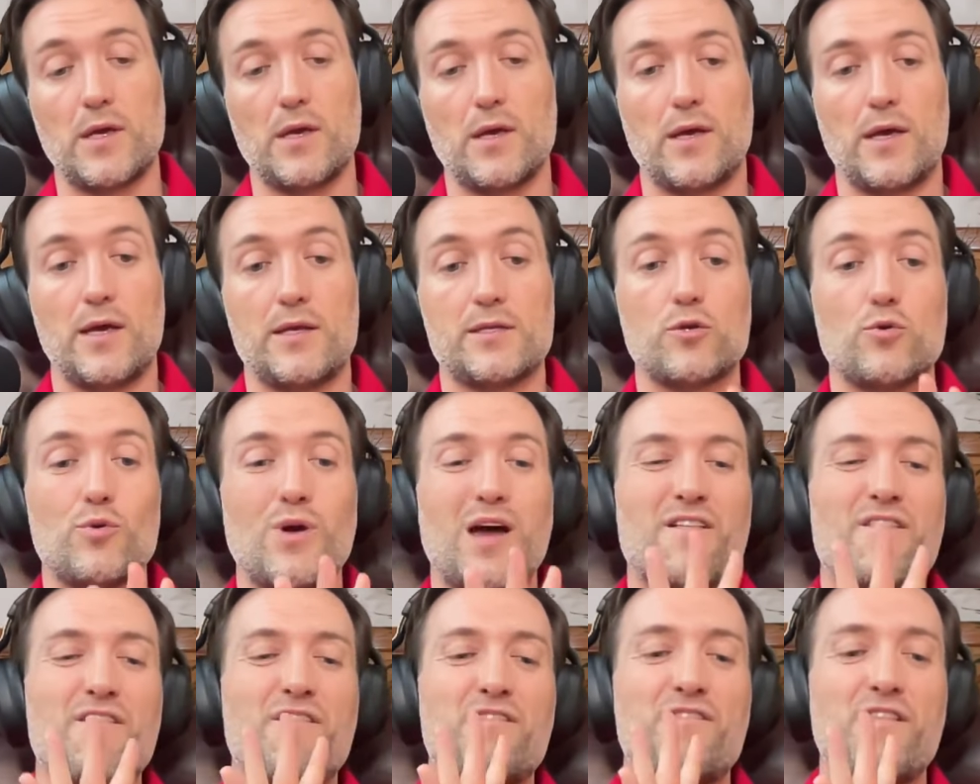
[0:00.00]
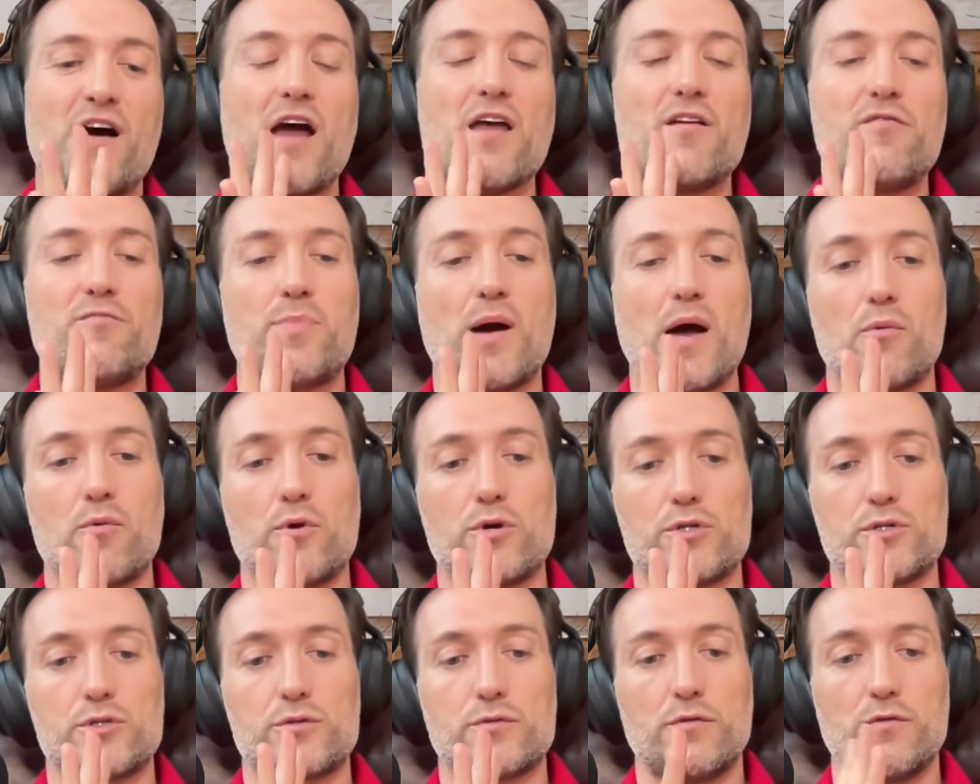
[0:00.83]
And so you have five
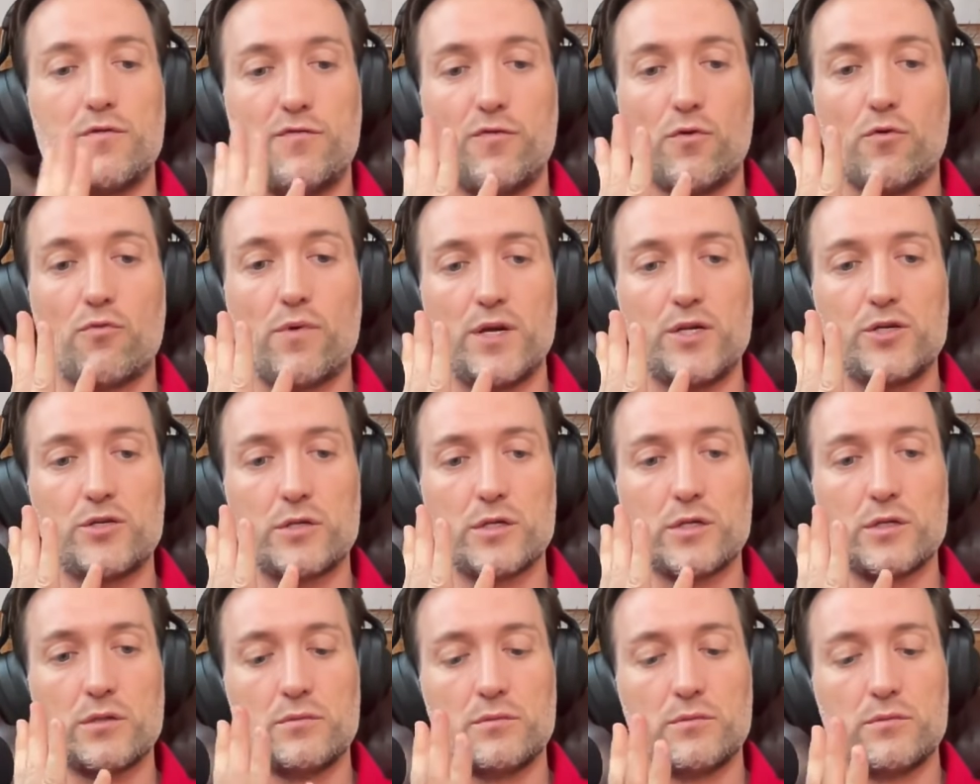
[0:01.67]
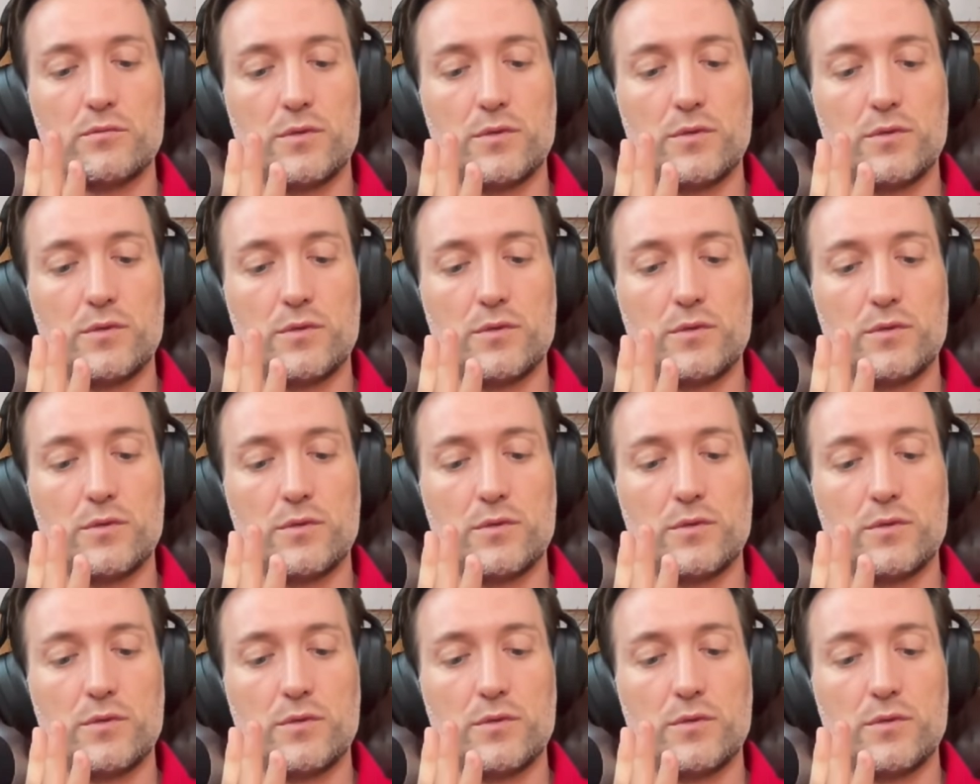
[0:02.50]
powers, four regional,